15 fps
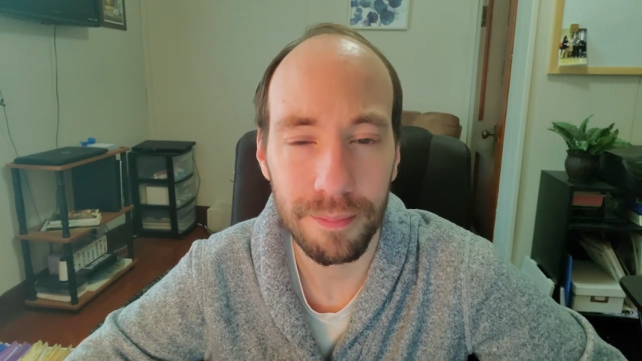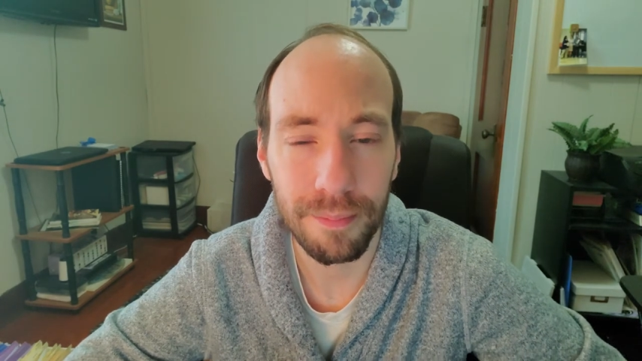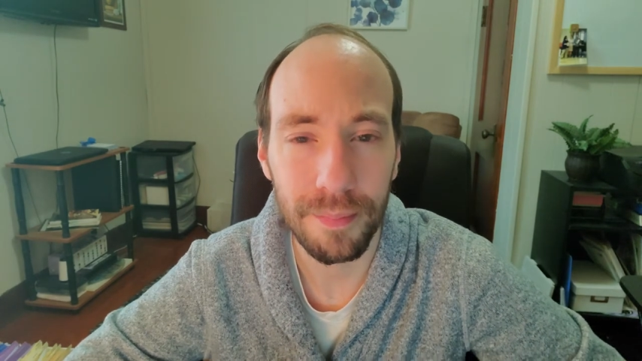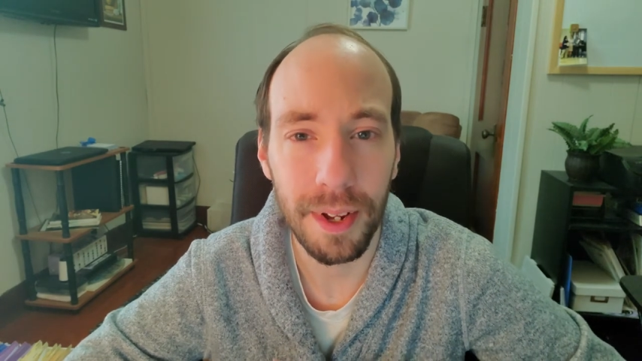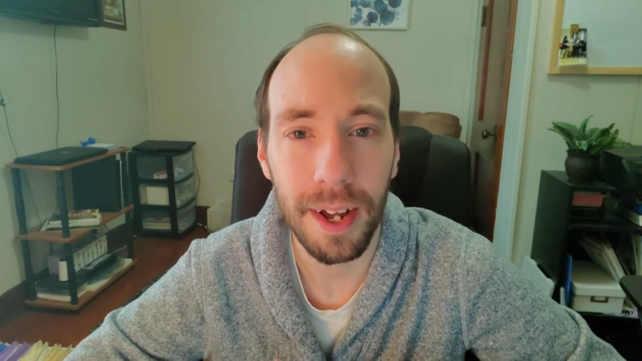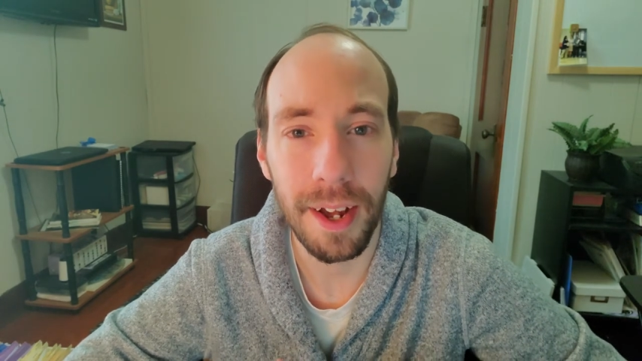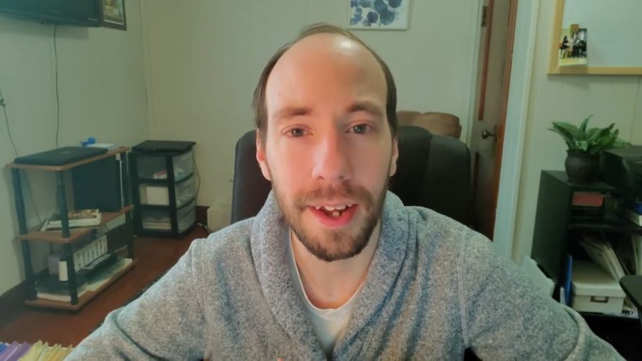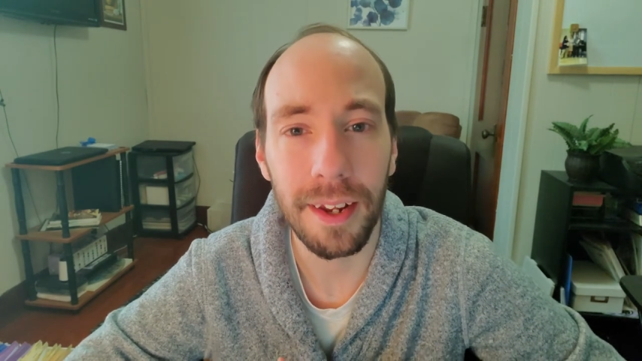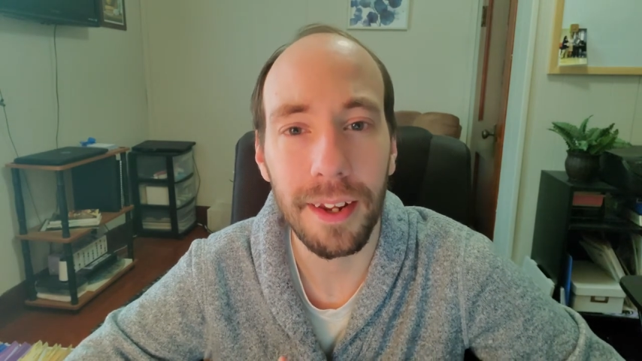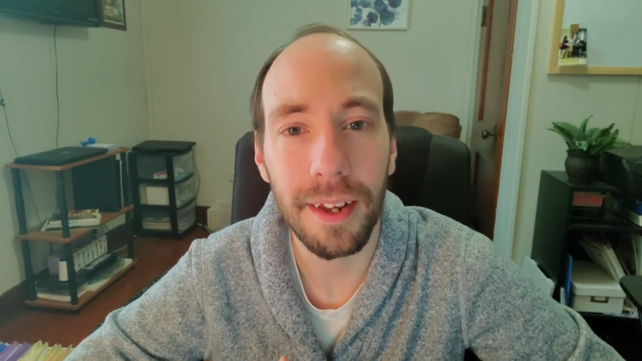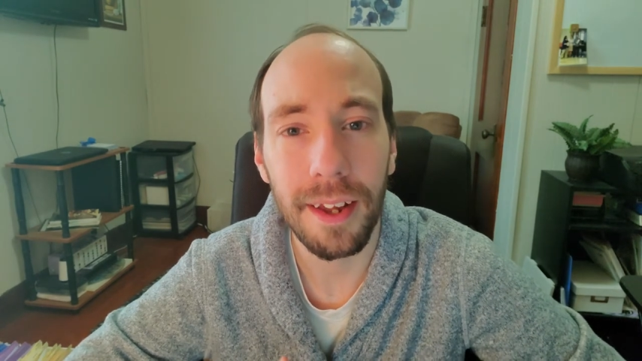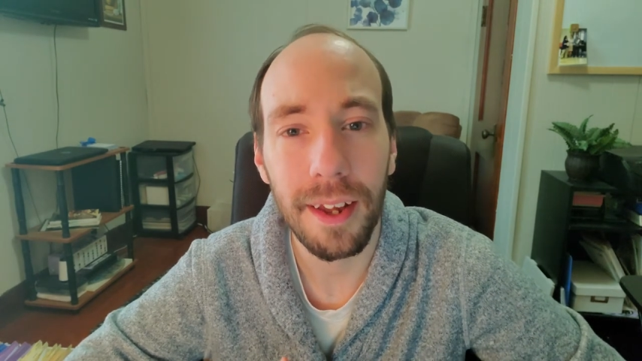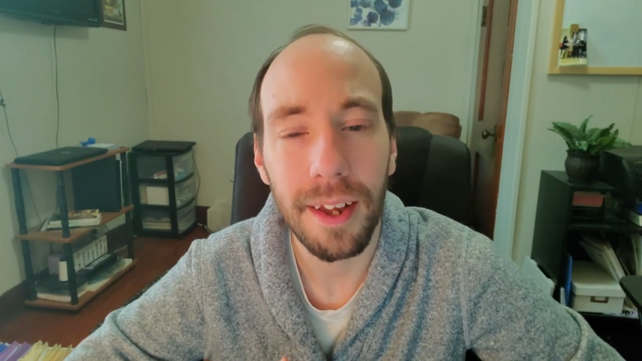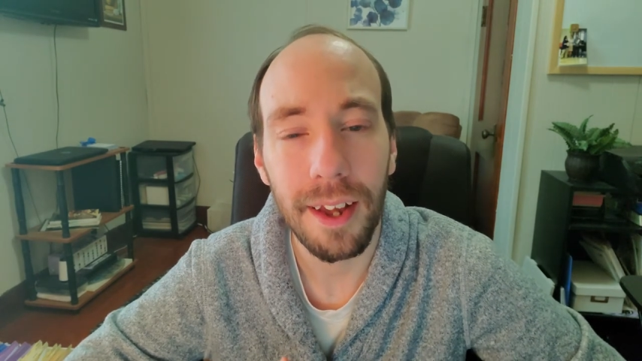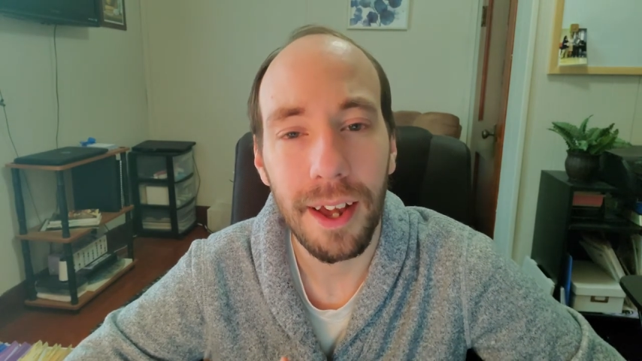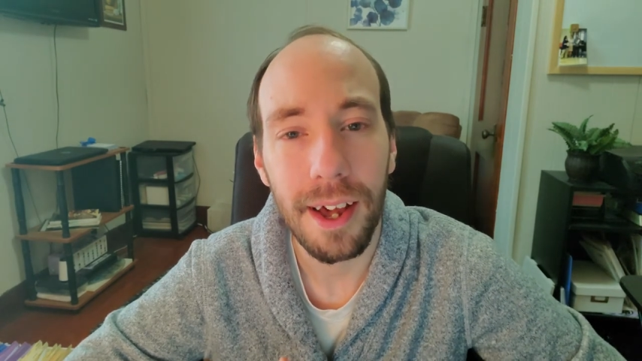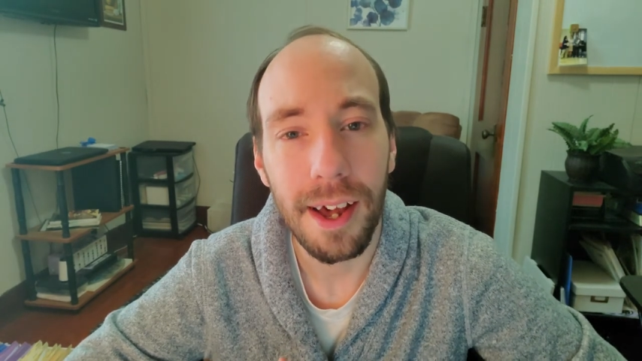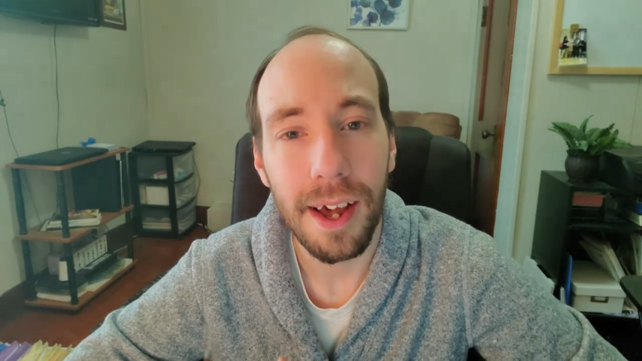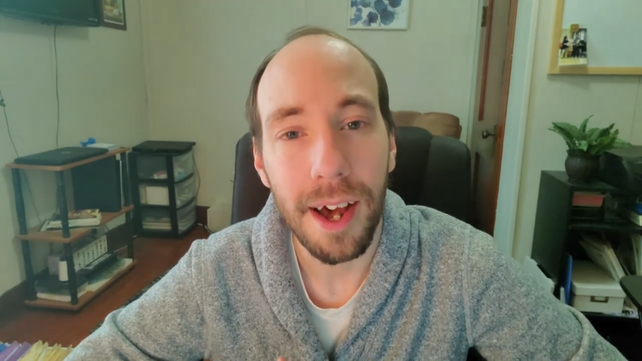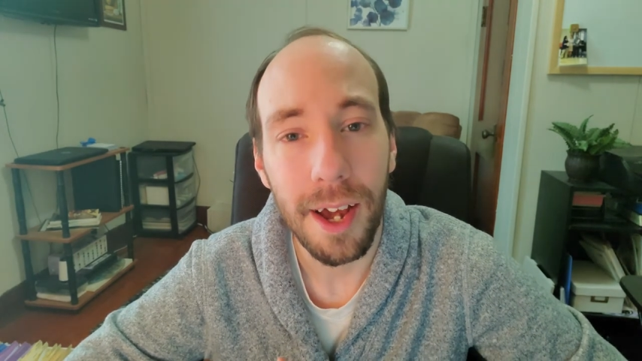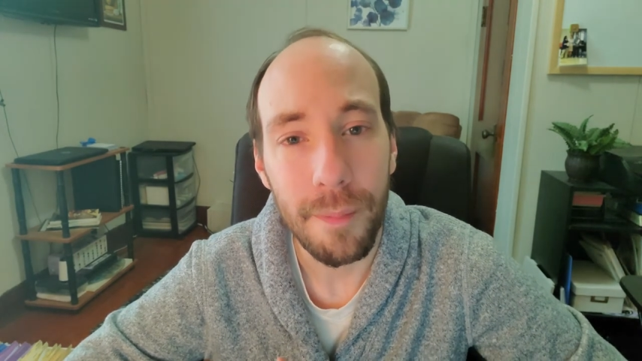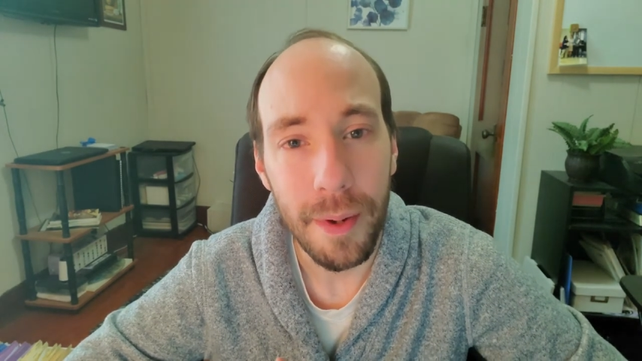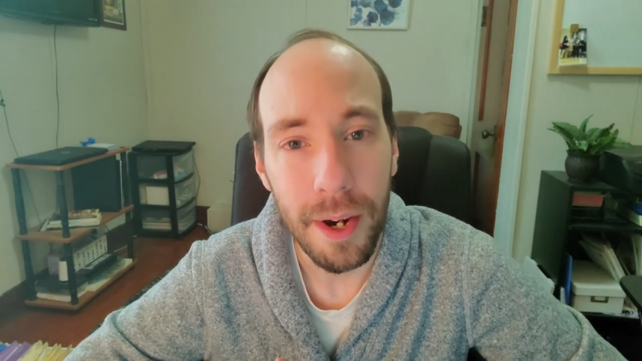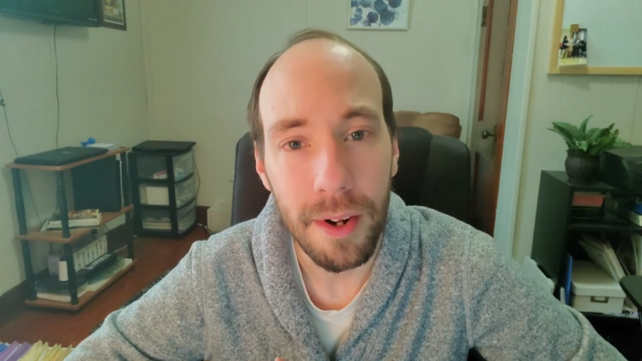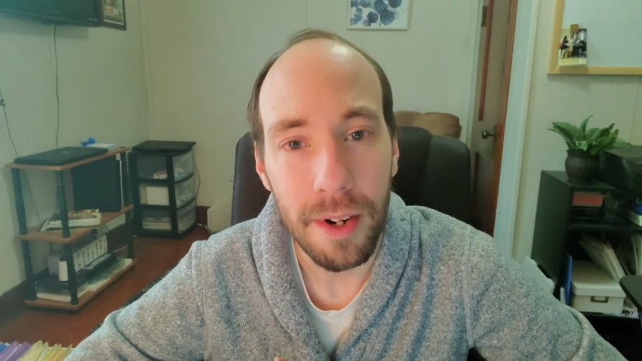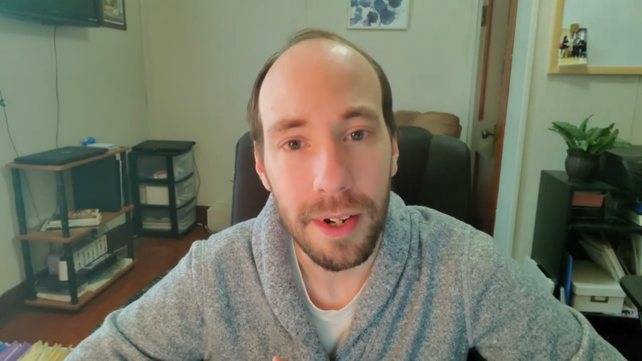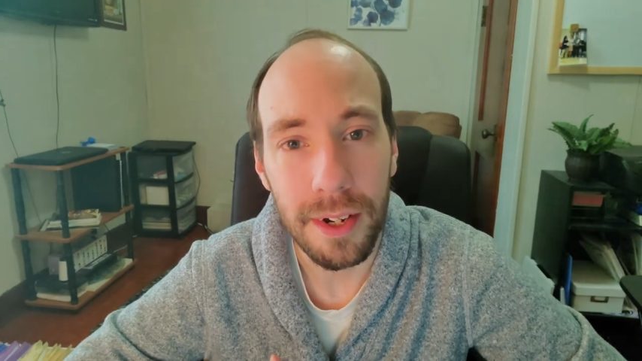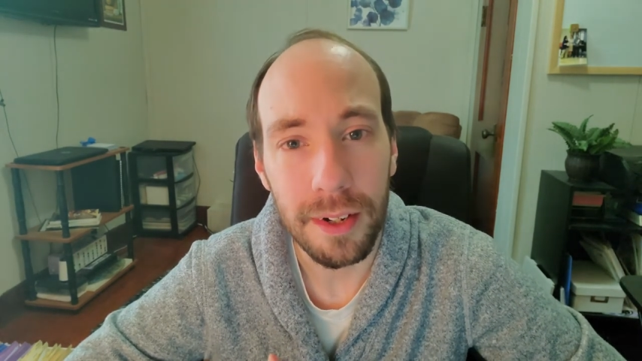Hi, I'm Eric,